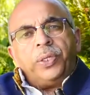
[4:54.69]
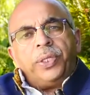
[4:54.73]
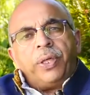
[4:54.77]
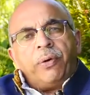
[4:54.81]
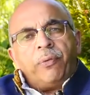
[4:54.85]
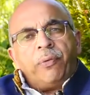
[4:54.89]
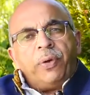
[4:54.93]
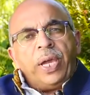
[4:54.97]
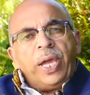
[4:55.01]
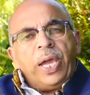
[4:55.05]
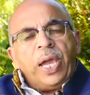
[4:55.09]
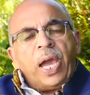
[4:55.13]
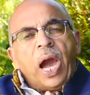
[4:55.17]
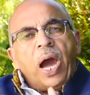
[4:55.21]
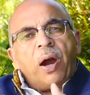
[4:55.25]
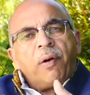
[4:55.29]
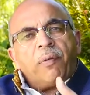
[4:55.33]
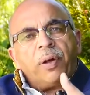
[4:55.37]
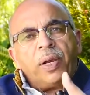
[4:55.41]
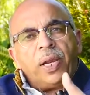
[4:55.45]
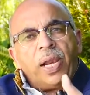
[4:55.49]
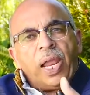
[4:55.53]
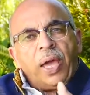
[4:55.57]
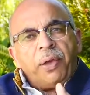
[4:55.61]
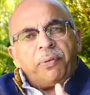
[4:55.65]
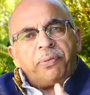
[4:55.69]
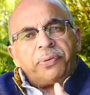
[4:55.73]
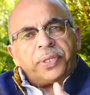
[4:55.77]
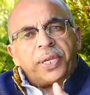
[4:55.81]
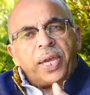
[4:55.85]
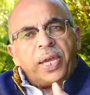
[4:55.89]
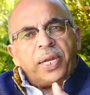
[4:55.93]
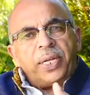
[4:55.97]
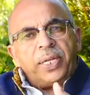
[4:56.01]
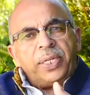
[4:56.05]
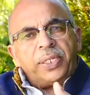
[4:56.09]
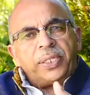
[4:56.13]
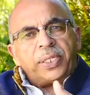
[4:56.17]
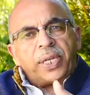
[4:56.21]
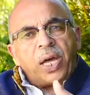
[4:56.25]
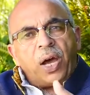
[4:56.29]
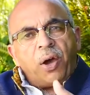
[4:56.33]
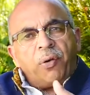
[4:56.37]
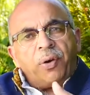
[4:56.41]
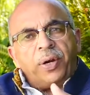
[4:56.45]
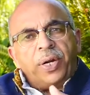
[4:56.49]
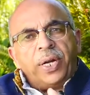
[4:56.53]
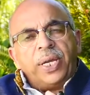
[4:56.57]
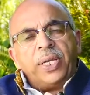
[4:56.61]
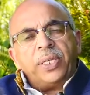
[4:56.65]
The way our lifestyle is
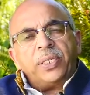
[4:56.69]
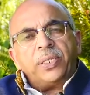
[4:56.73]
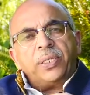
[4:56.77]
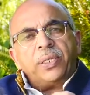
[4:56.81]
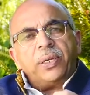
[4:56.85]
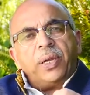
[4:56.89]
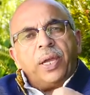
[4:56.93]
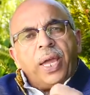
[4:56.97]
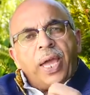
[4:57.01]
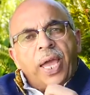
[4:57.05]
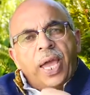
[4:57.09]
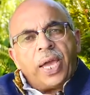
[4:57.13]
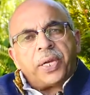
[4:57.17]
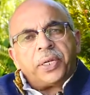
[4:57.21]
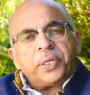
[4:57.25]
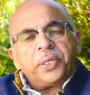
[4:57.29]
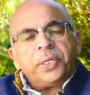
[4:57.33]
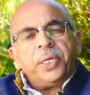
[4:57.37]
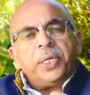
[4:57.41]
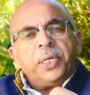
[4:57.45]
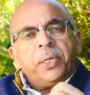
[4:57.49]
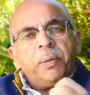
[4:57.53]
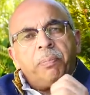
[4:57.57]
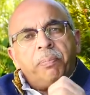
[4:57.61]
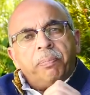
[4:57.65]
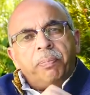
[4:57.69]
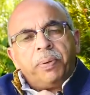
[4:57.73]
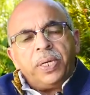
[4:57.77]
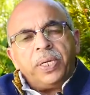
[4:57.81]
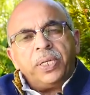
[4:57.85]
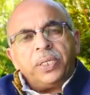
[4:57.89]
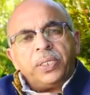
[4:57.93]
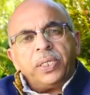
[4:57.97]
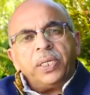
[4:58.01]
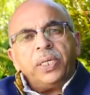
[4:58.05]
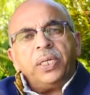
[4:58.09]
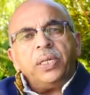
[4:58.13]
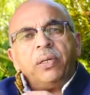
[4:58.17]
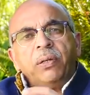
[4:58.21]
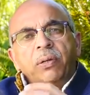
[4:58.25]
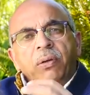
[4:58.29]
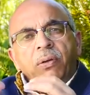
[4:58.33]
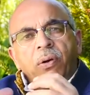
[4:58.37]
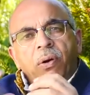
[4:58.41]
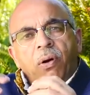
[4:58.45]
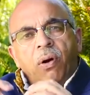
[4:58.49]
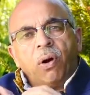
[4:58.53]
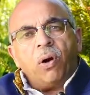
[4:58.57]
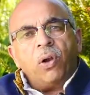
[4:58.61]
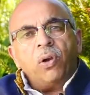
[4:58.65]
nowadays, hectic, busy,
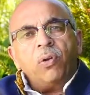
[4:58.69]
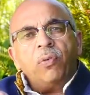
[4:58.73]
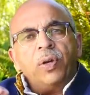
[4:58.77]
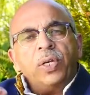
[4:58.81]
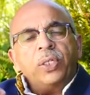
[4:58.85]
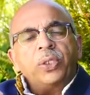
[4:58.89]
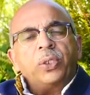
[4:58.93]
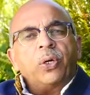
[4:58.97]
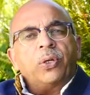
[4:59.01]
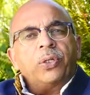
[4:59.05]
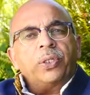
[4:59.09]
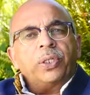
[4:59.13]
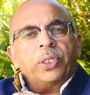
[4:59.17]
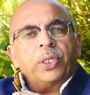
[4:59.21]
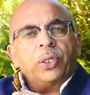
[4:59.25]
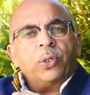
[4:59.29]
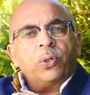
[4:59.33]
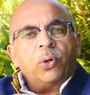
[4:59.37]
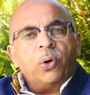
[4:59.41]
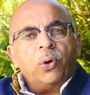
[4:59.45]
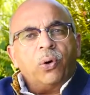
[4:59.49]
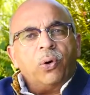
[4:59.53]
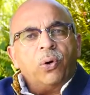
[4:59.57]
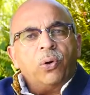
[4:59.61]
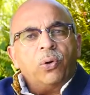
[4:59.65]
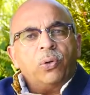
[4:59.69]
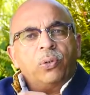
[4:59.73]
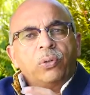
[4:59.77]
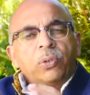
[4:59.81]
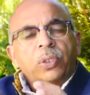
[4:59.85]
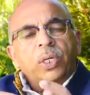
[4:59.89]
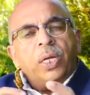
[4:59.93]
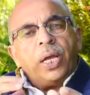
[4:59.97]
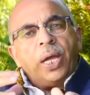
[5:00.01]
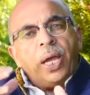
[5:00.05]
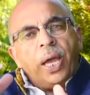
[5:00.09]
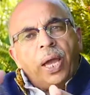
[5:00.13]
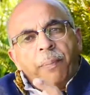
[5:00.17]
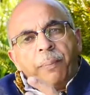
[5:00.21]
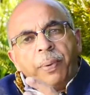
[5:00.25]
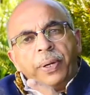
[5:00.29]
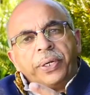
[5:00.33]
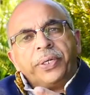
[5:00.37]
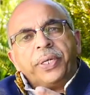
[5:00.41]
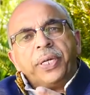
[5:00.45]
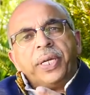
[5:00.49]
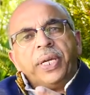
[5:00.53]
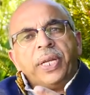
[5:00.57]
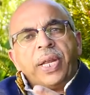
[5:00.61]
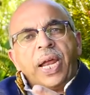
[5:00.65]
always on the go, a
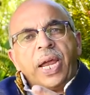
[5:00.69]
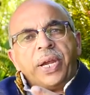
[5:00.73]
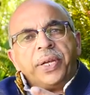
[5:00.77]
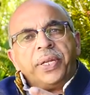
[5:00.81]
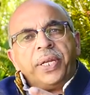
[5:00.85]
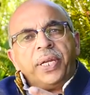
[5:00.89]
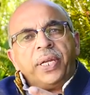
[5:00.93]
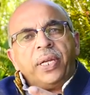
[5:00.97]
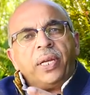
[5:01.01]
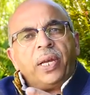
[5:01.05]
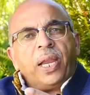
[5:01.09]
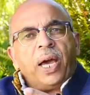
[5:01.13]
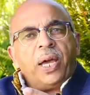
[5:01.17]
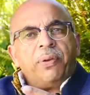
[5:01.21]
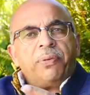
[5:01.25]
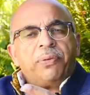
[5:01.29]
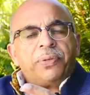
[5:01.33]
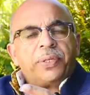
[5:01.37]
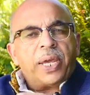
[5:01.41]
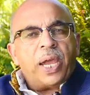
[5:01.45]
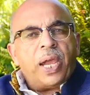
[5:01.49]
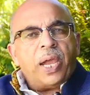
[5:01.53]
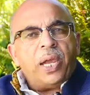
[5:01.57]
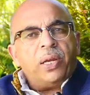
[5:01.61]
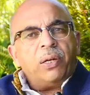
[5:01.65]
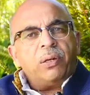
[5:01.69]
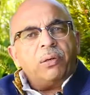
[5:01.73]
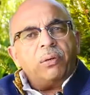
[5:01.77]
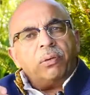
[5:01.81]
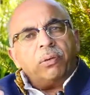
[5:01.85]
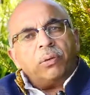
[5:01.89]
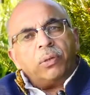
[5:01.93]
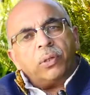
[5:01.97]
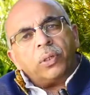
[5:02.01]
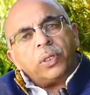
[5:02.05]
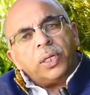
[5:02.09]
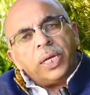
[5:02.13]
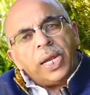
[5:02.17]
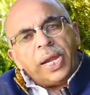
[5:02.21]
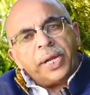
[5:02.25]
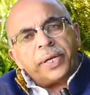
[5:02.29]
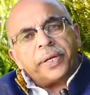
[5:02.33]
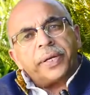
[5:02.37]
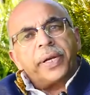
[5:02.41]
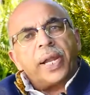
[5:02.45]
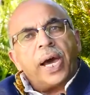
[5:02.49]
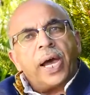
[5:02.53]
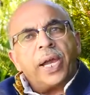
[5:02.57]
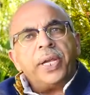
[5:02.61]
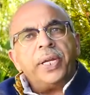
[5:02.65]
bit erratic lifestyle,
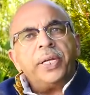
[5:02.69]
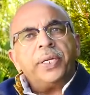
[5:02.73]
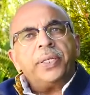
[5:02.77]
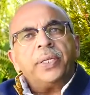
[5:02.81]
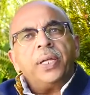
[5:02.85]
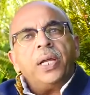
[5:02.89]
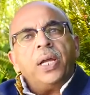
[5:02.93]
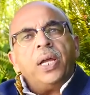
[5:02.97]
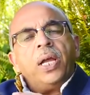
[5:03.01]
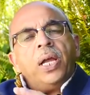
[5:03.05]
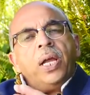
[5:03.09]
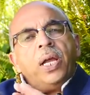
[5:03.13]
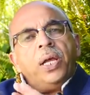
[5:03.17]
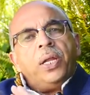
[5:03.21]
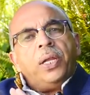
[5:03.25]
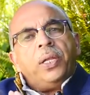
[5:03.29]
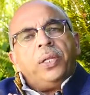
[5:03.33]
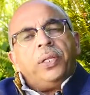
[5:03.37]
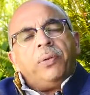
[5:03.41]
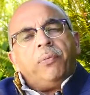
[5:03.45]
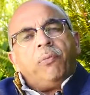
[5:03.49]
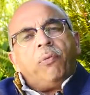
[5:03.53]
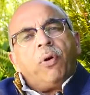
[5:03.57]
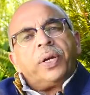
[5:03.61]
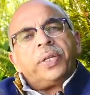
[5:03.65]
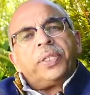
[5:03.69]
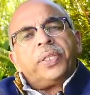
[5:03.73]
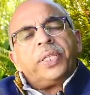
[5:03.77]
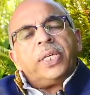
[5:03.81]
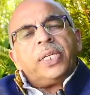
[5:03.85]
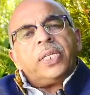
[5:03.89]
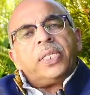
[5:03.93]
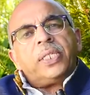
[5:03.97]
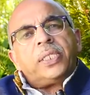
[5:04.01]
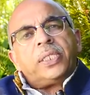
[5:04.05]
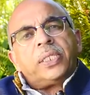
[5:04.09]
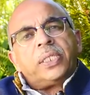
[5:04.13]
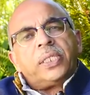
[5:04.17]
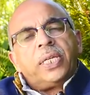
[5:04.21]
late nights, what these